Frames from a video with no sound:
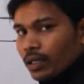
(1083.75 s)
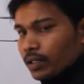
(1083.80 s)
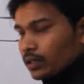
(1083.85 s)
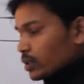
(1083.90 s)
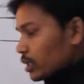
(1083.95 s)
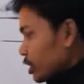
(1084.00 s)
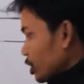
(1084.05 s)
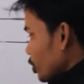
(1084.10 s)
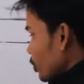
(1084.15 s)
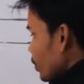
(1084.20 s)

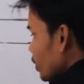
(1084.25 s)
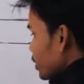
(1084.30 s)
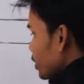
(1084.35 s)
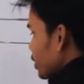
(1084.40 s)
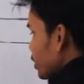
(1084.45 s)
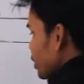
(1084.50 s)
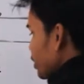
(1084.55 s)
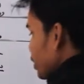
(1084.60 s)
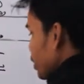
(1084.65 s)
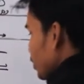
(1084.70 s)
the
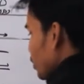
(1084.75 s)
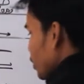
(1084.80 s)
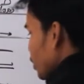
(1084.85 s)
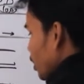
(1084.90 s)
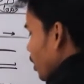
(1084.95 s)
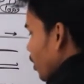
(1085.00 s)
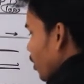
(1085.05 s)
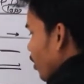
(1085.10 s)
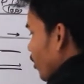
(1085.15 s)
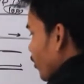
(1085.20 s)
sequences
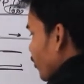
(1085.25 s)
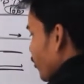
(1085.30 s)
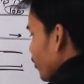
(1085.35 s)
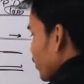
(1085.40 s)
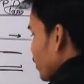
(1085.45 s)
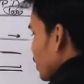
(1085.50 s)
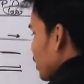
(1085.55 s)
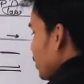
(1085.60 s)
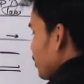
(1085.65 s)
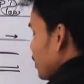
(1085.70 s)
of
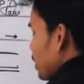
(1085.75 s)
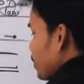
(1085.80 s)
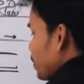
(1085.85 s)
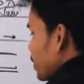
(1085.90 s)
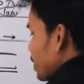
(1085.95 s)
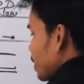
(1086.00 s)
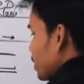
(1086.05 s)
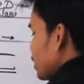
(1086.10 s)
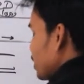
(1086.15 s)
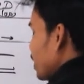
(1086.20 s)

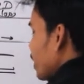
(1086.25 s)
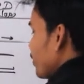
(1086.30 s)
amplification